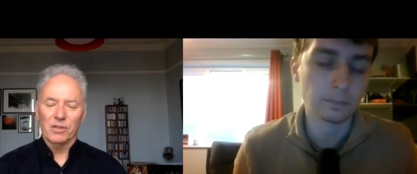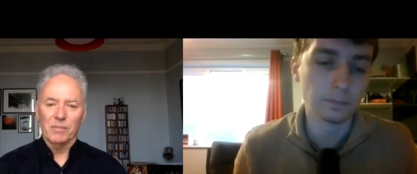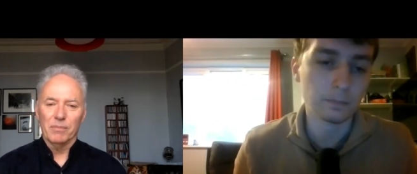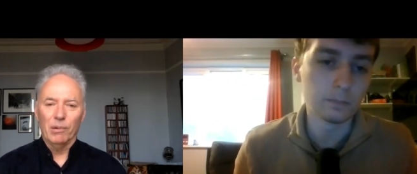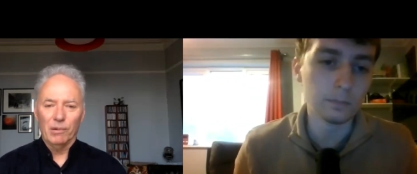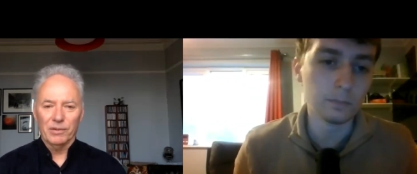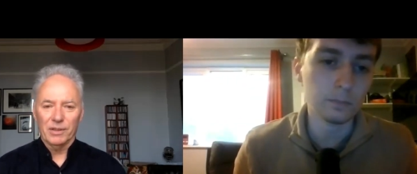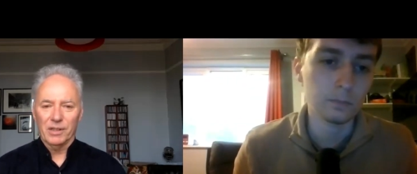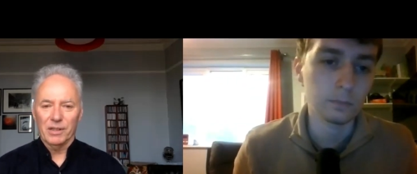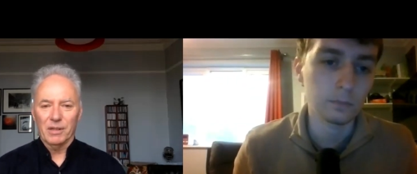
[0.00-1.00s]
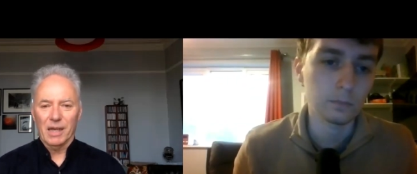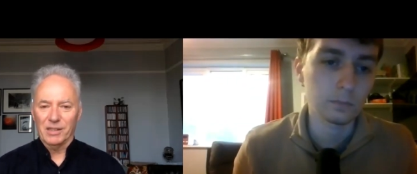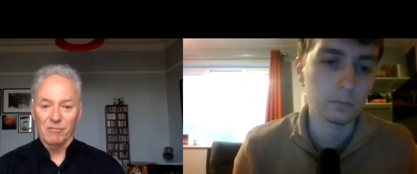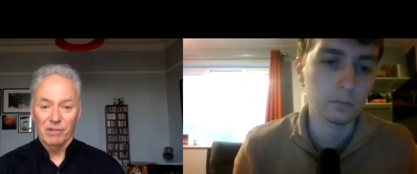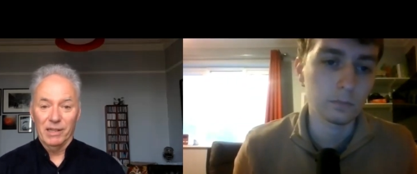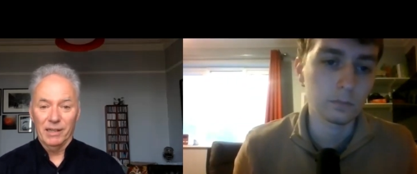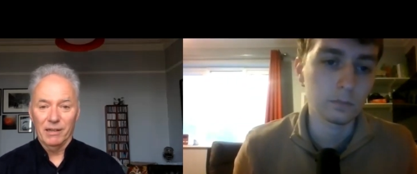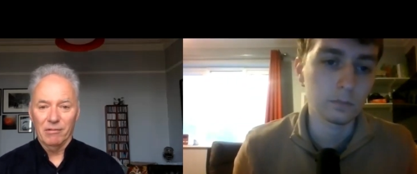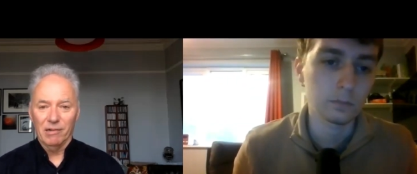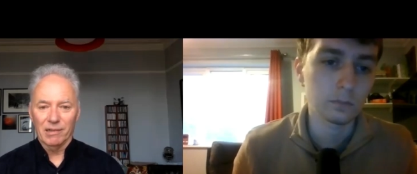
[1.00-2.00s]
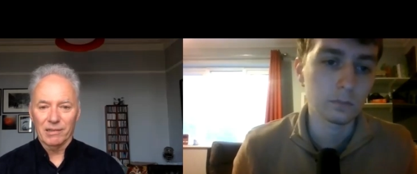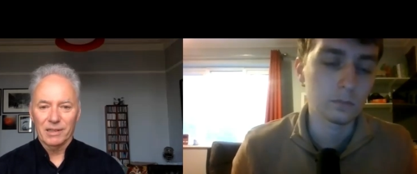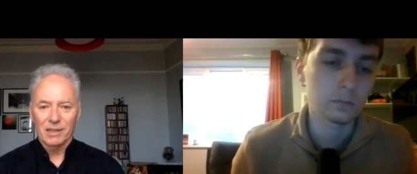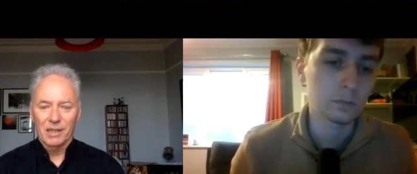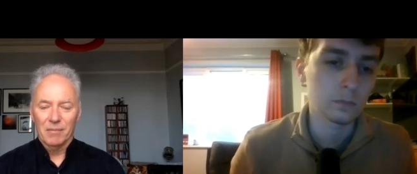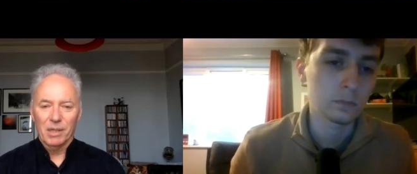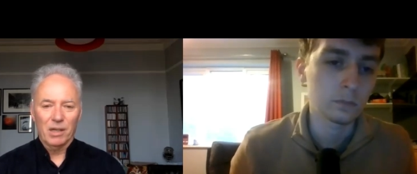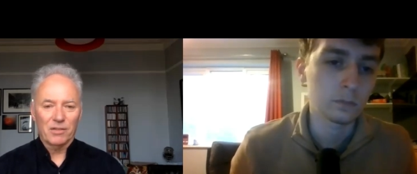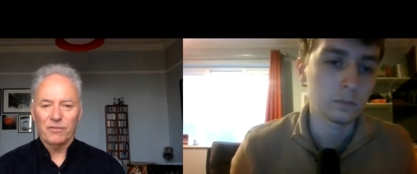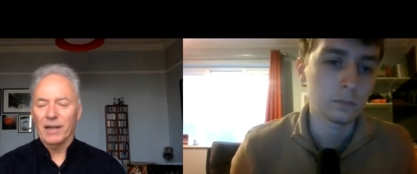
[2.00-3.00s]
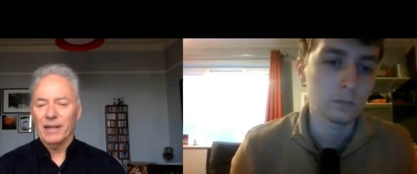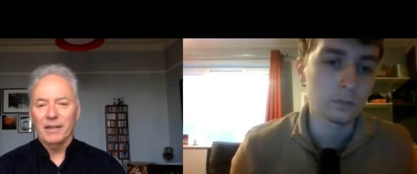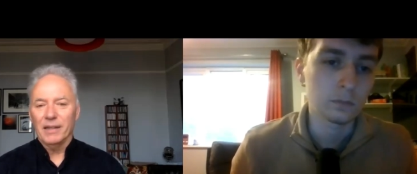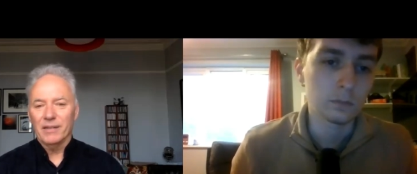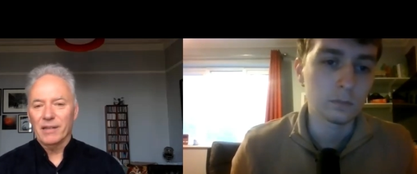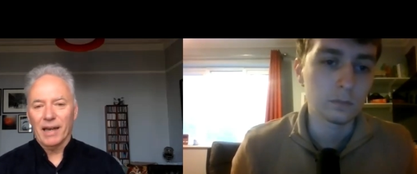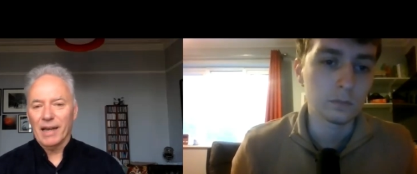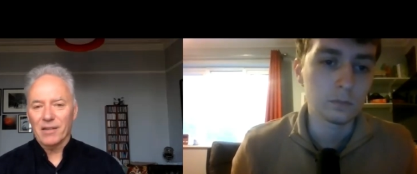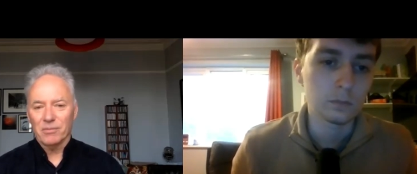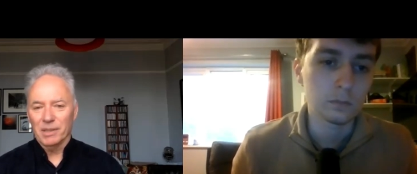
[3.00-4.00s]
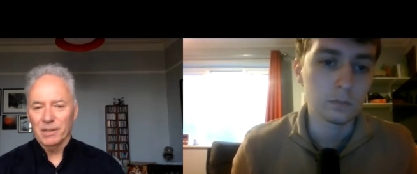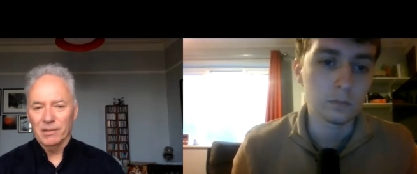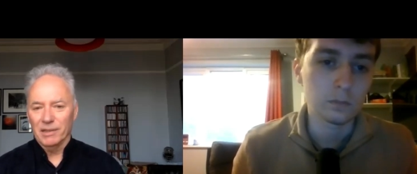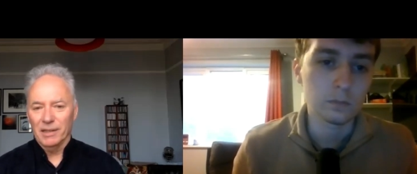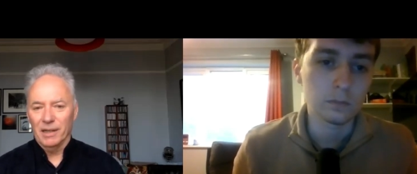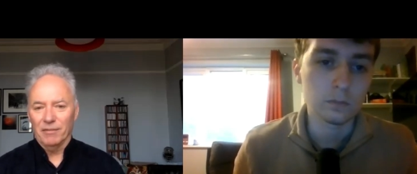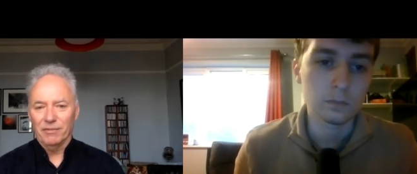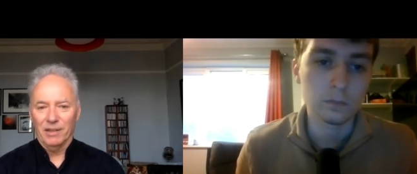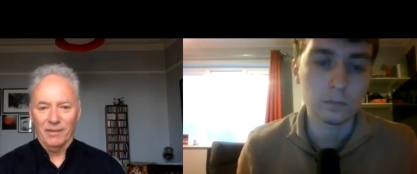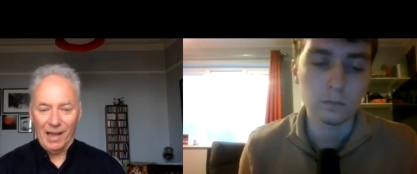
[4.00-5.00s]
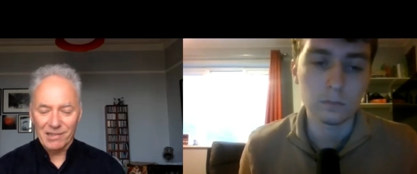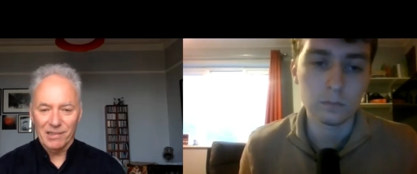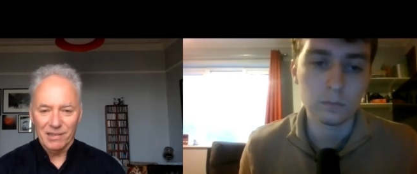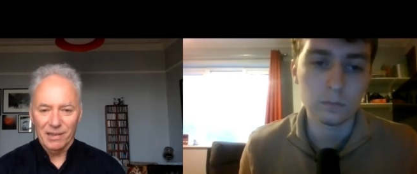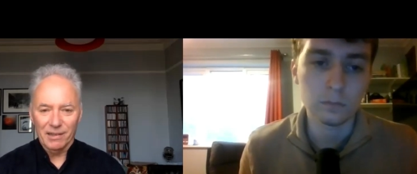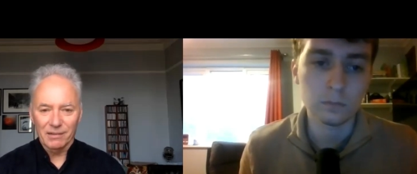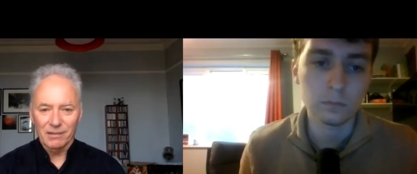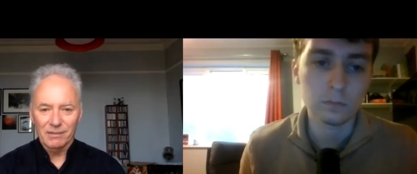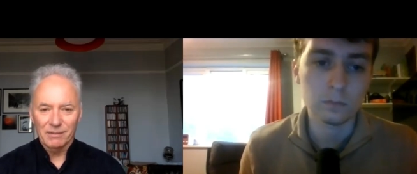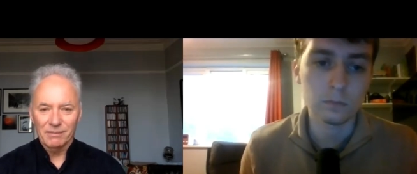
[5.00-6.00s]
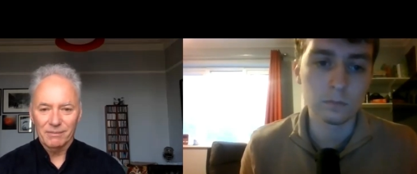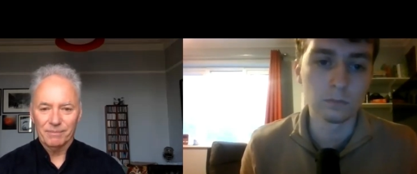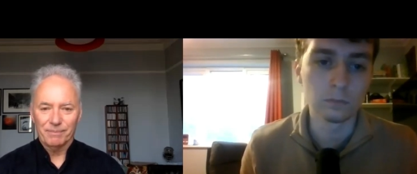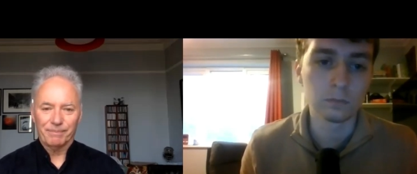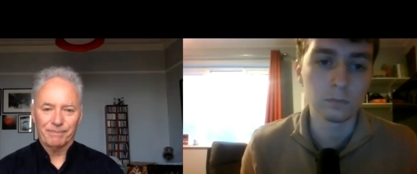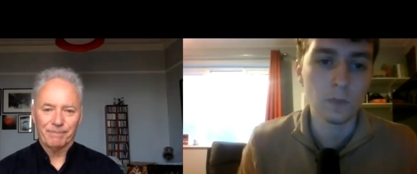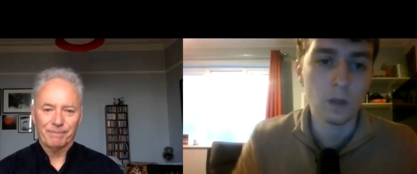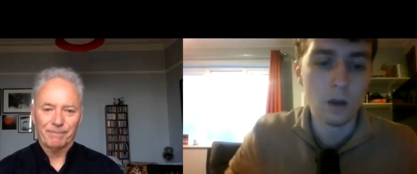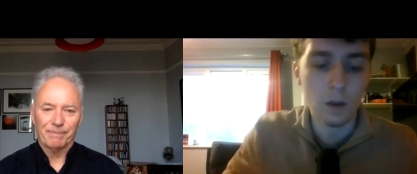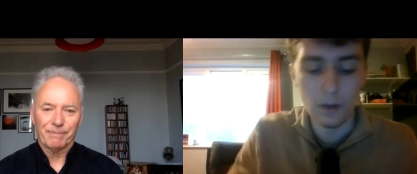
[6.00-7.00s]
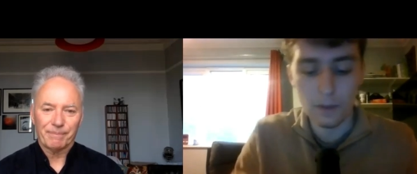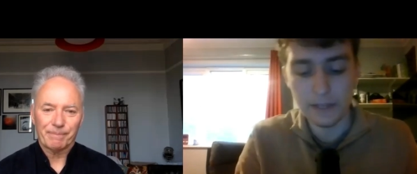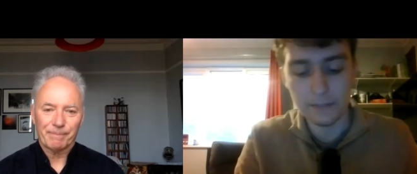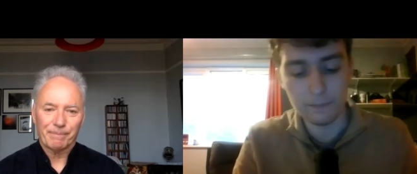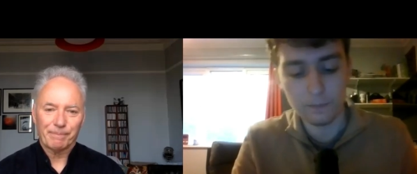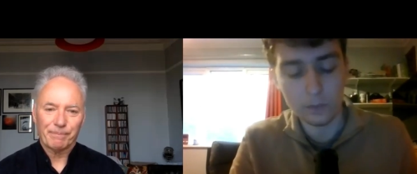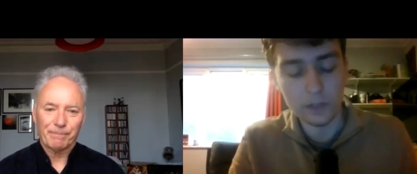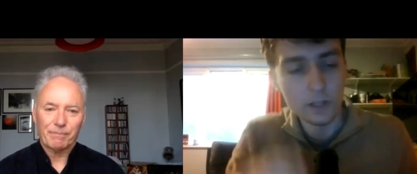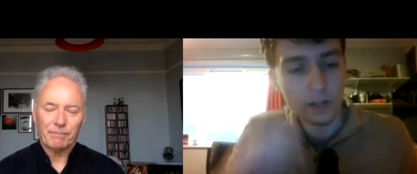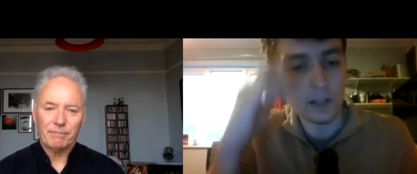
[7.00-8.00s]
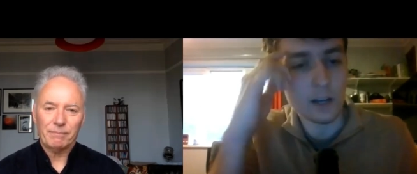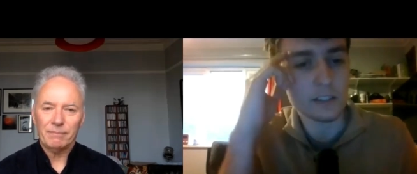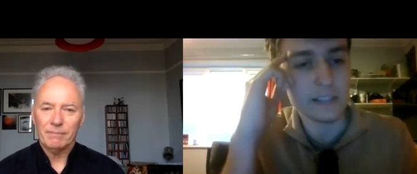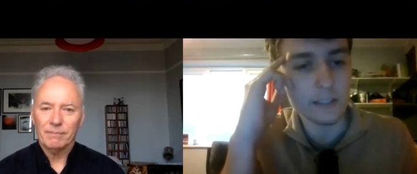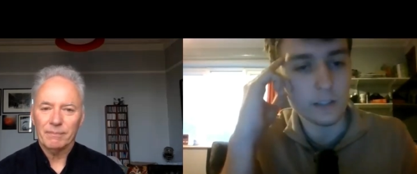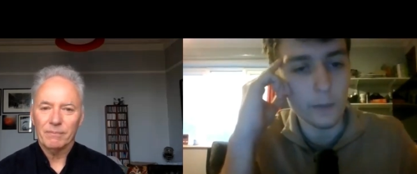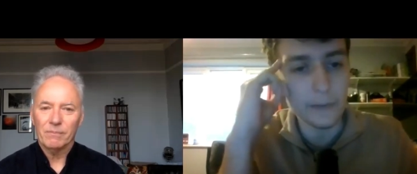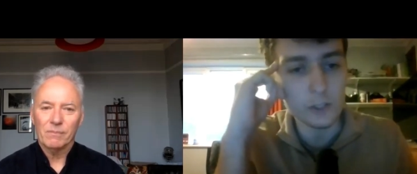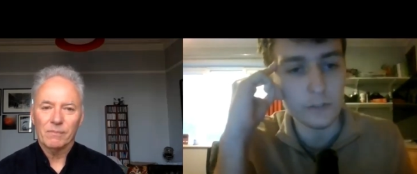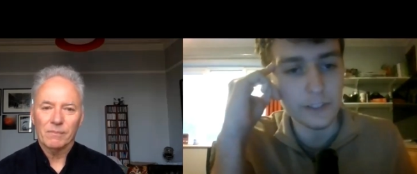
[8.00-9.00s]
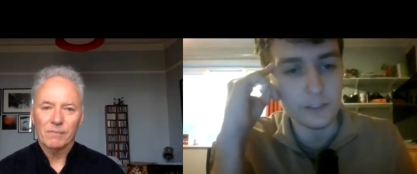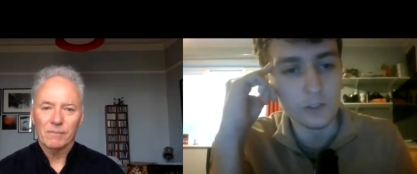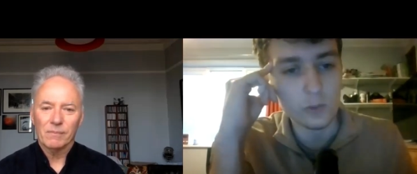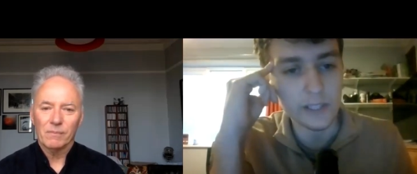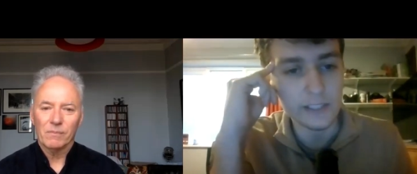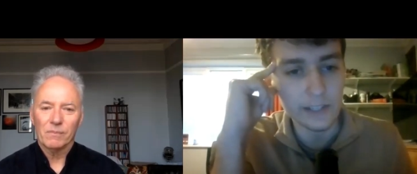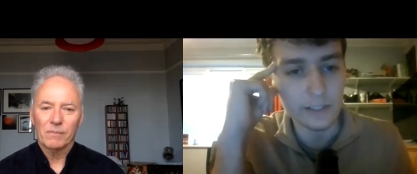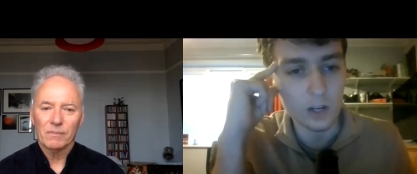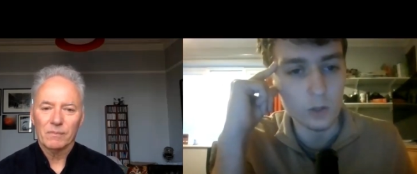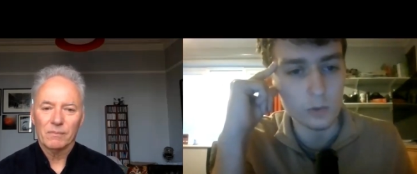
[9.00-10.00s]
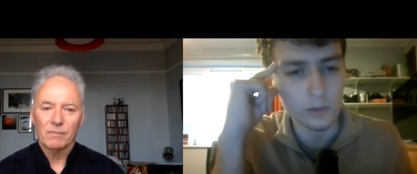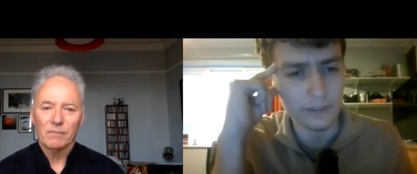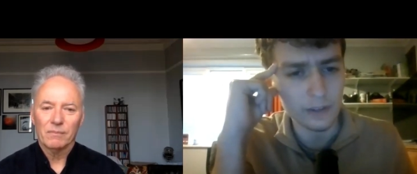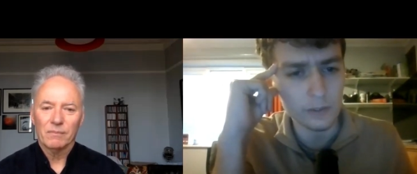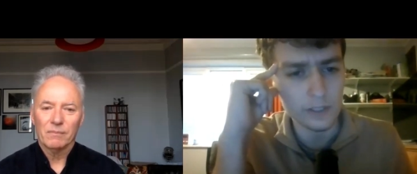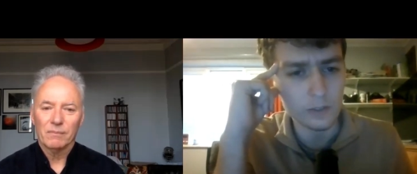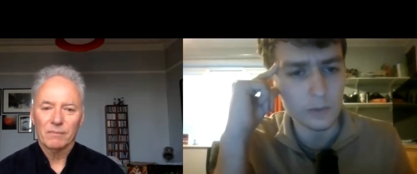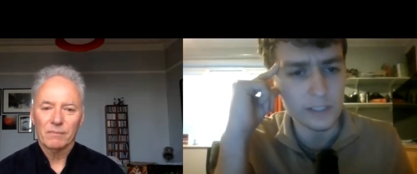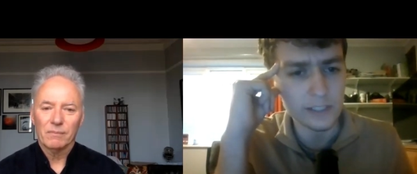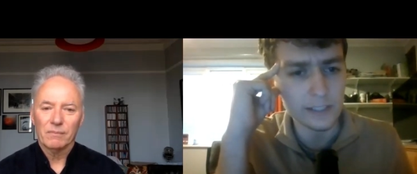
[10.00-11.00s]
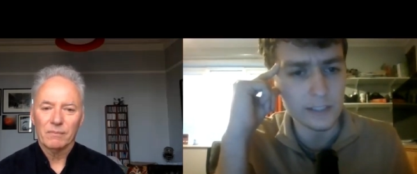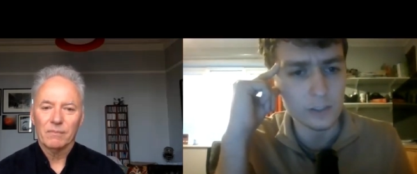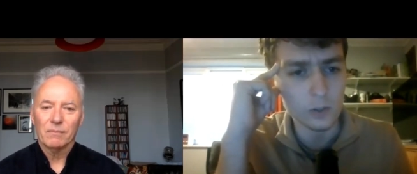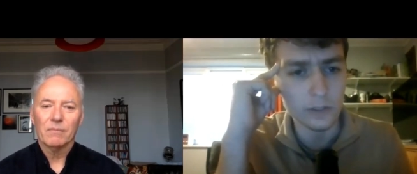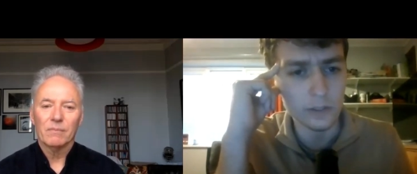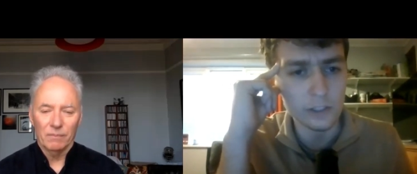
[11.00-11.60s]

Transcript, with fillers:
Speaker 1: important as it, as it really was because frankly the attack hasn't been good enough, and that's the deal.
Speaker 2: Mm. Uh, but I mean, when you look at last season though, Mitrovic, 26 goals, I think was it 26 he scored in the